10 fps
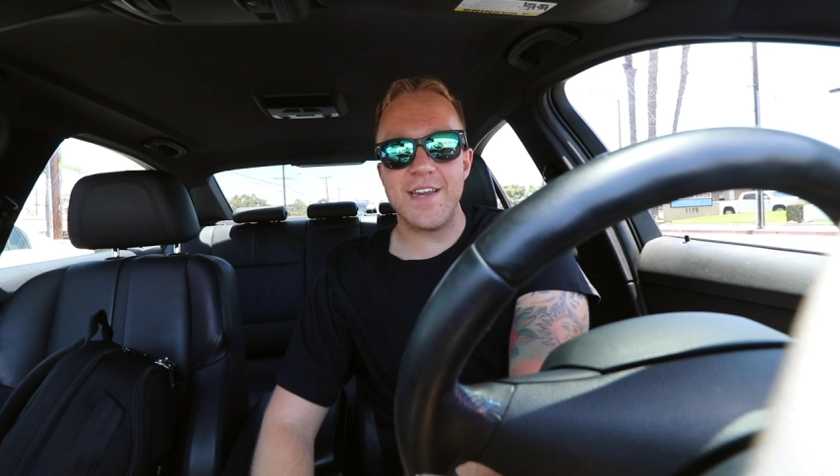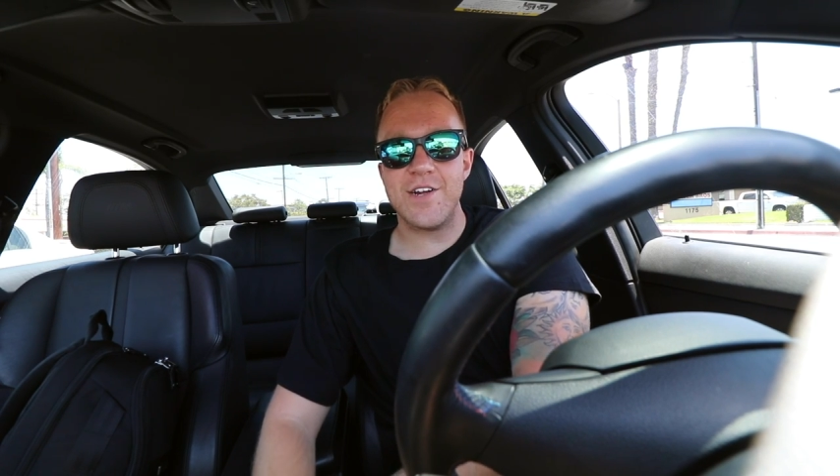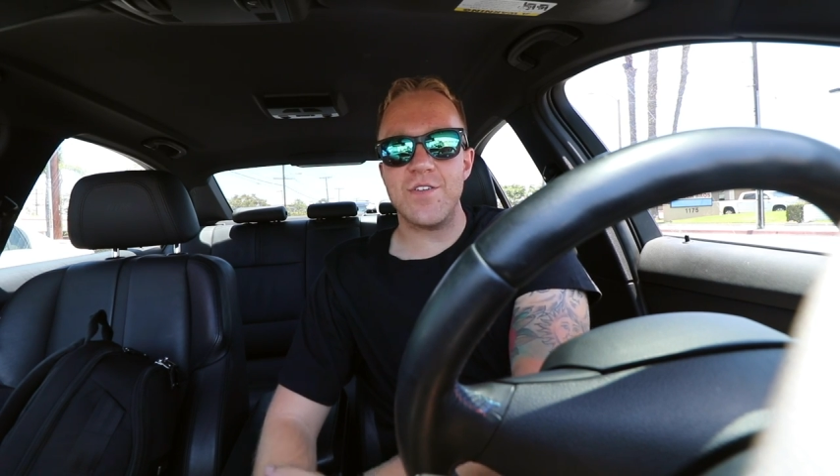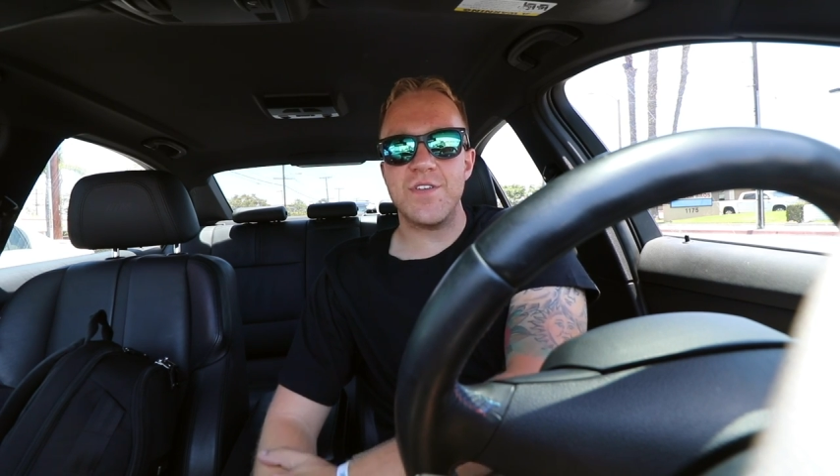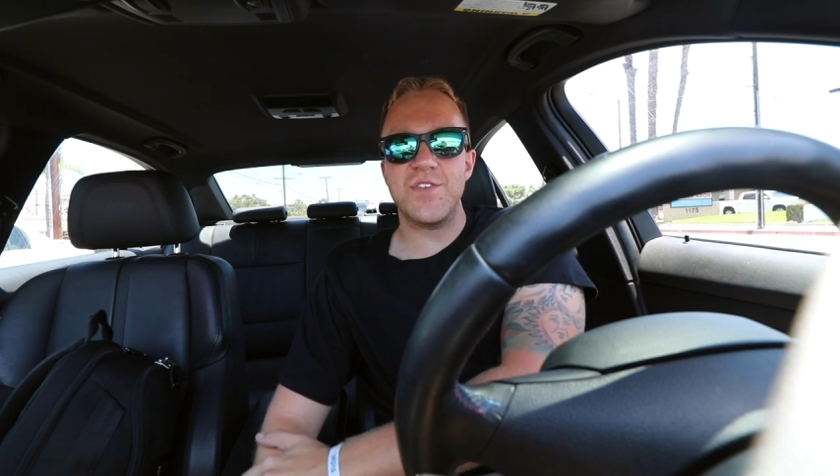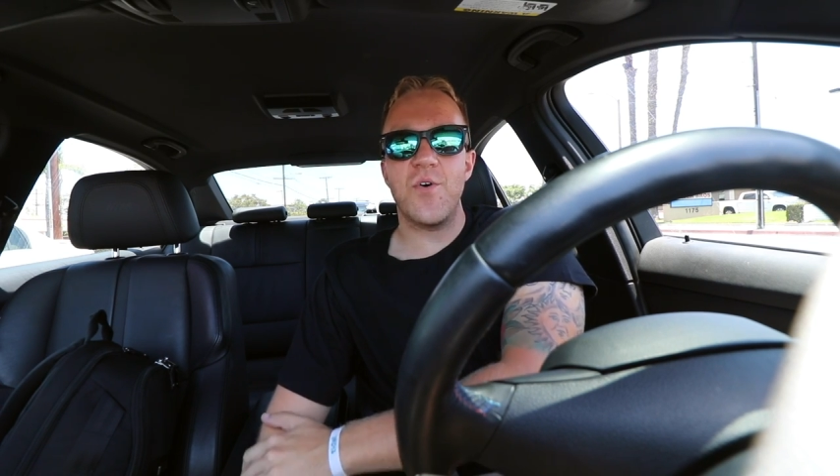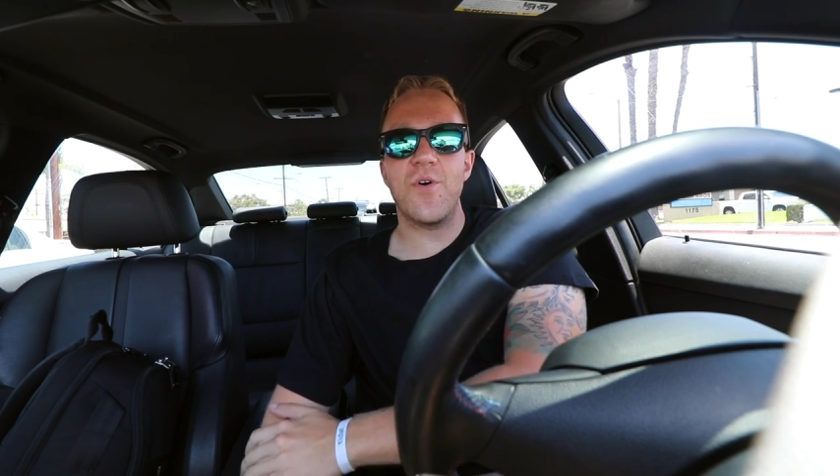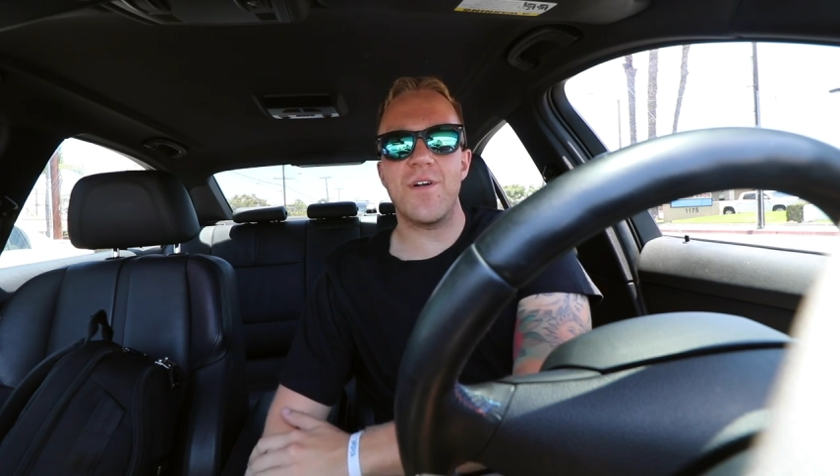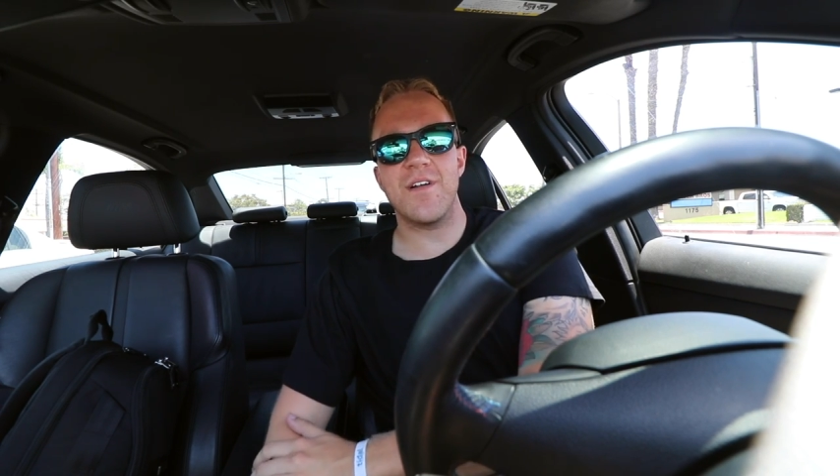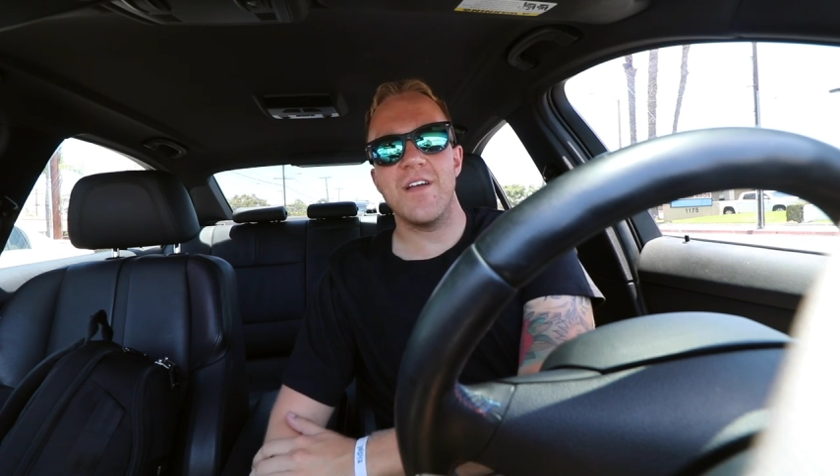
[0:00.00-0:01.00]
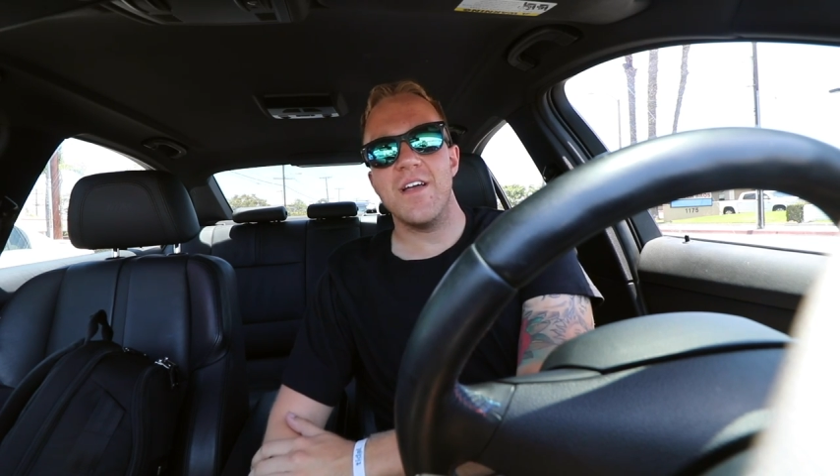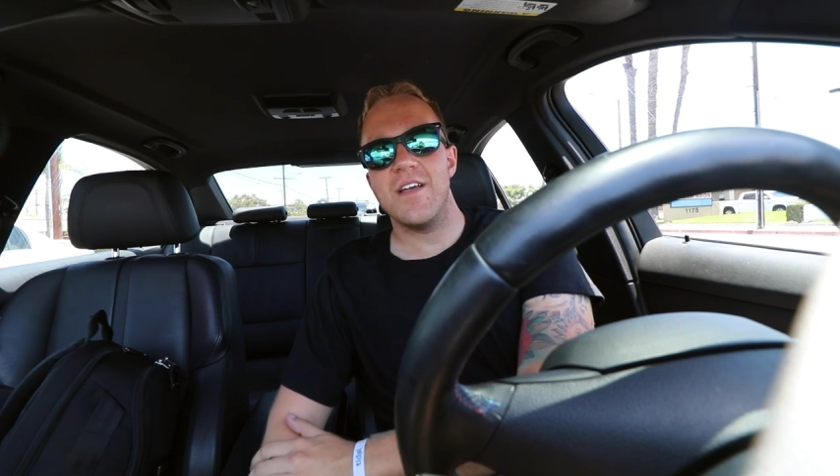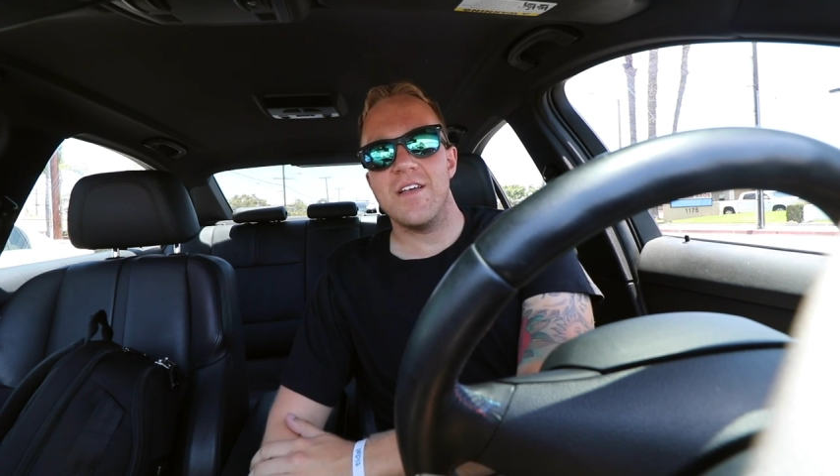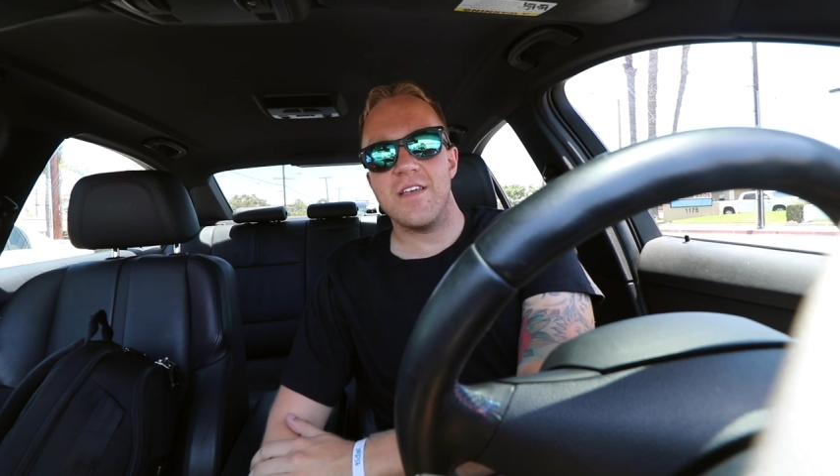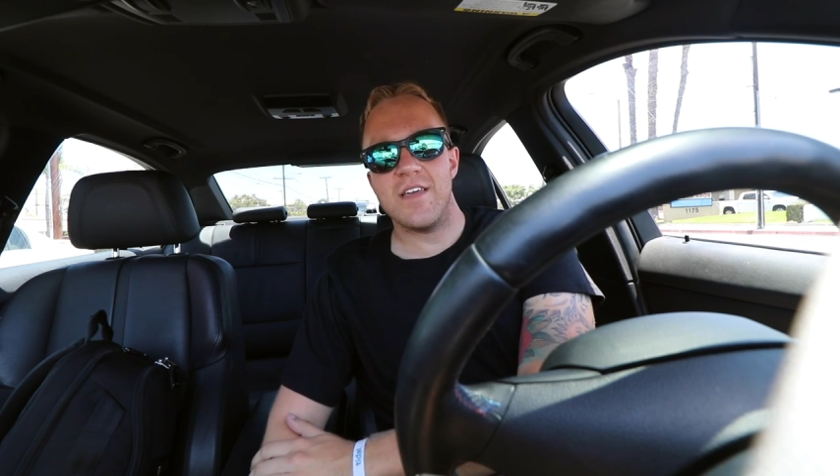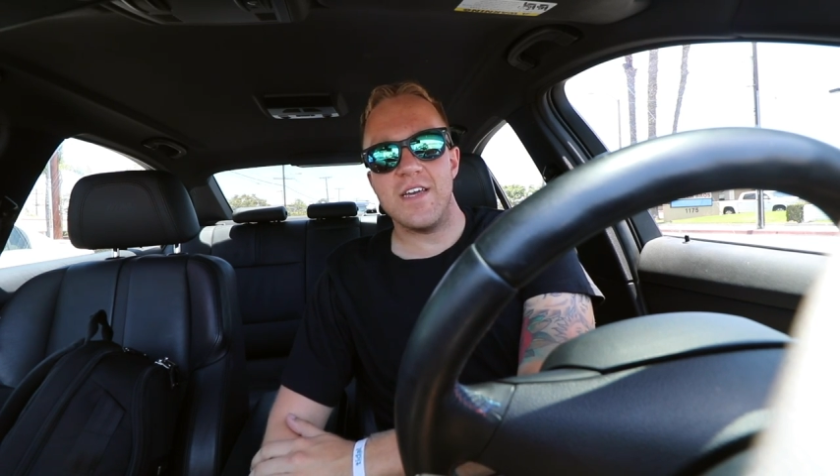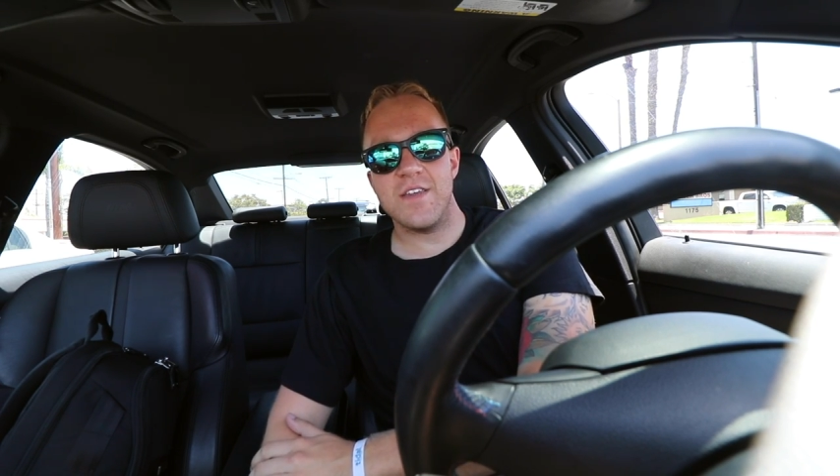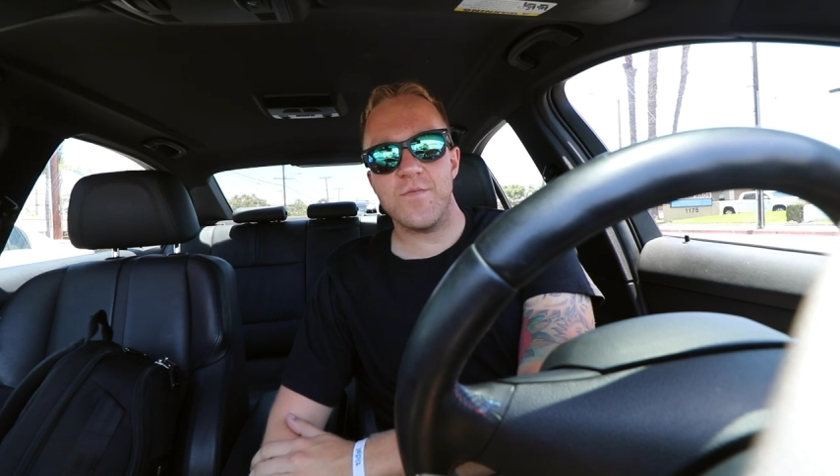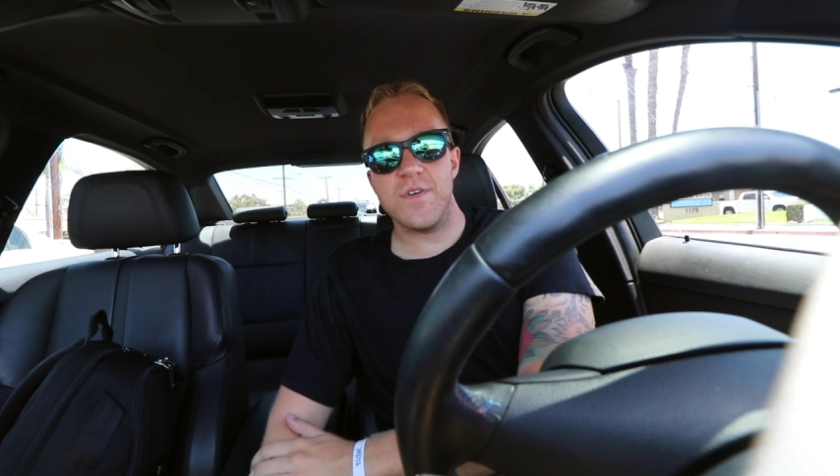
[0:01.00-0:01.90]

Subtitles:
I heard the door and it